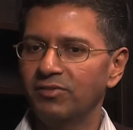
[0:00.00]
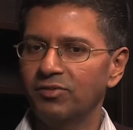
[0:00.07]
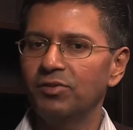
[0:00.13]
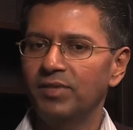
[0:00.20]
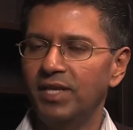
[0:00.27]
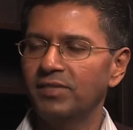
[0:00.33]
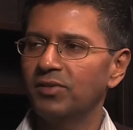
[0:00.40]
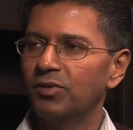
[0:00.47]
so
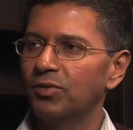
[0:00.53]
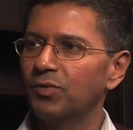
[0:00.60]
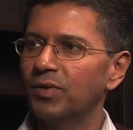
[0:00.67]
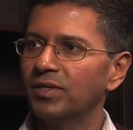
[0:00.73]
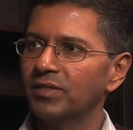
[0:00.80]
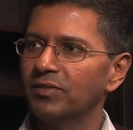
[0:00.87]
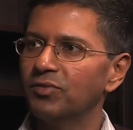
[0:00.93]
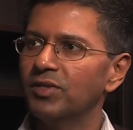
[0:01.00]
that's a good
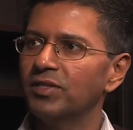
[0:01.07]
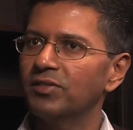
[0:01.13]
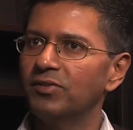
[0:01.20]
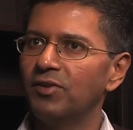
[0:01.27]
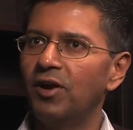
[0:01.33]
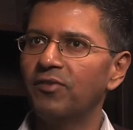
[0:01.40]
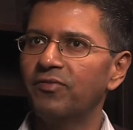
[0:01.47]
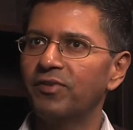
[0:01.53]
question. So it's
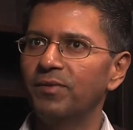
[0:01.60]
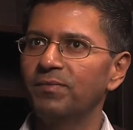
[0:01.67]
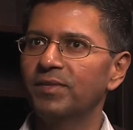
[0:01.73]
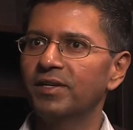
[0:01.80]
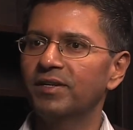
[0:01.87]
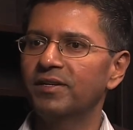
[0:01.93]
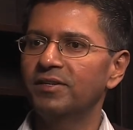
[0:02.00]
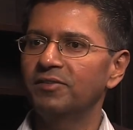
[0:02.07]
not from
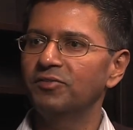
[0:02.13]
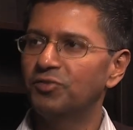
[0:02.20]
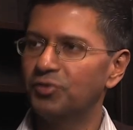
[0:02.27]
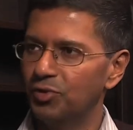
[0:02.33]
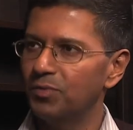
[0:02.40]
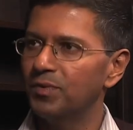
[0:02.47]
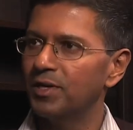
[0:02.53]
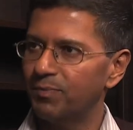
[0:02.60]
the
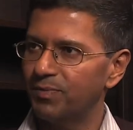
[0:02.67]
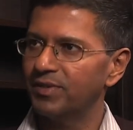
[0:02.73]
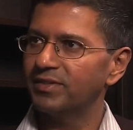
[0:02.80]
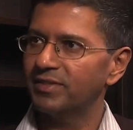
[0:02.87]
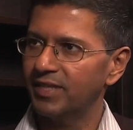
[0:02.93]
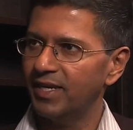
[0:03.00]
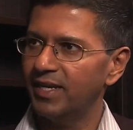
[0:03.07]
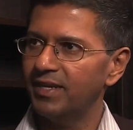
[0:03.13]
consumer per
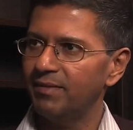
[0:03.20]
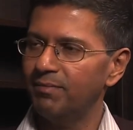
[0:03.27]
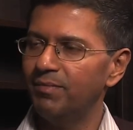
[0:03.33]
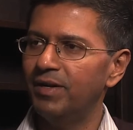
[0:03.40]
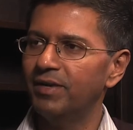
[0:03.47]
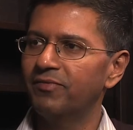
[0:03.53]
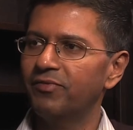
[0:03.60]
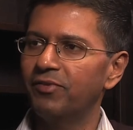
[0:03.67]
se,
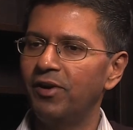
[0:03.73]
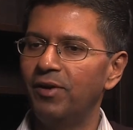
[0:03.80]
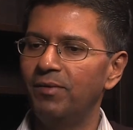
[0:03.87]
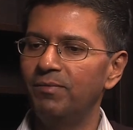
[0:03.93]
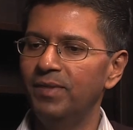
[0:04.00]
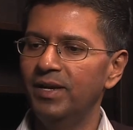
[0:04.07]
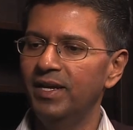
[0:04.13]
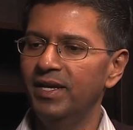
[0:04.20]
but
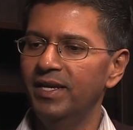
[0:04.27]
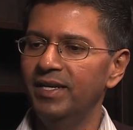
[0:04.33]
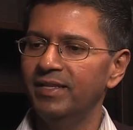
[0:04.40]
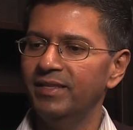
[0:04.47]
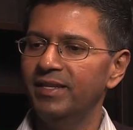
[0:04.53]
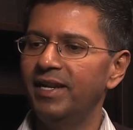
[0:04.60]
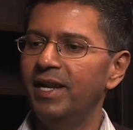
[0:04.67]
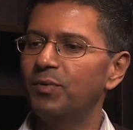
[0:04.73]
from
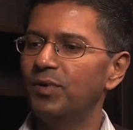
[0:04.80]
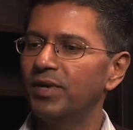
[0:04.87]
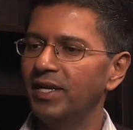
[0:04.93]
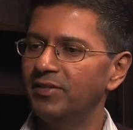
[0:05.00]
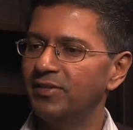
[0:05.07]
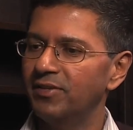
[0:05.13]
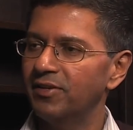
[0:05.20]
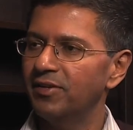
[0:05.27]
the network
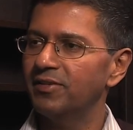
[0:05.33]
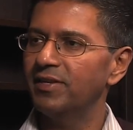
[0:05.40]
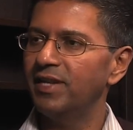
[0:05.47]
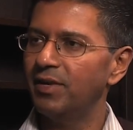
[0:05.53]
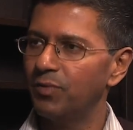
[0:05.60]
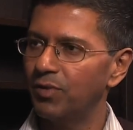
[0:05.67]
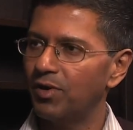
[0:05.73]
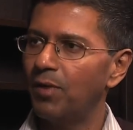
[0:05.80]
engineer, the
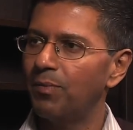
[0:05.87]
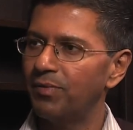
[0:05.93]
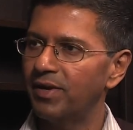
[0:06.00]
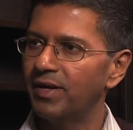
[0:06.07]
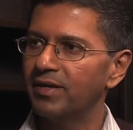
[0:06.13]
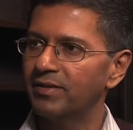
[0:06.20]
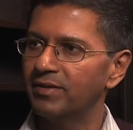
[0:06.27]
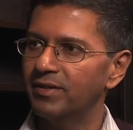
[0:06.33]
network
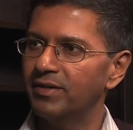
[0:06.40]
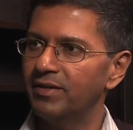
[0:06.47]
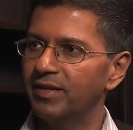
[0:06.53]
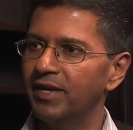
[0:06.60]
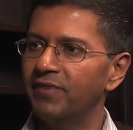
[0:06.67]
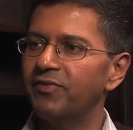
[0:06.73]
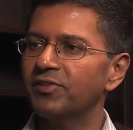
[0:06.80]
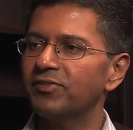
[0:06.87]
operator, the
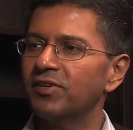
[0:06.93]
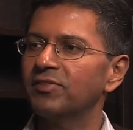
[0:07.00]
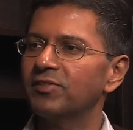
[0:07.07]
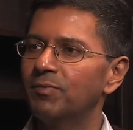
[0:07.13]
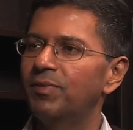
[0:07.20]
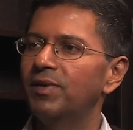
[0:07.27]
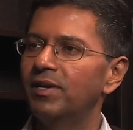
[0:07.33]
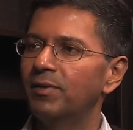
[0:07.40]
infrastructure
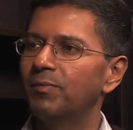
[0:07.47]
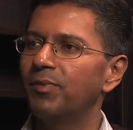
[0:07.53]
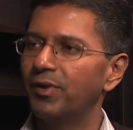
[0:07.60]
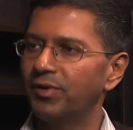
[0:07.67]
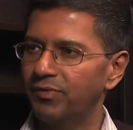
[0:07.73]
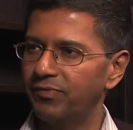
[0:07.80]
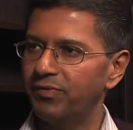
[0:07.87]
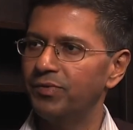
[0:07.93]
builder
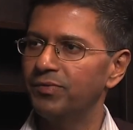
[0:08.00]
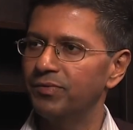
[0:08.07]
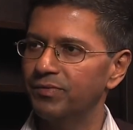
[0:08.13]
point of view.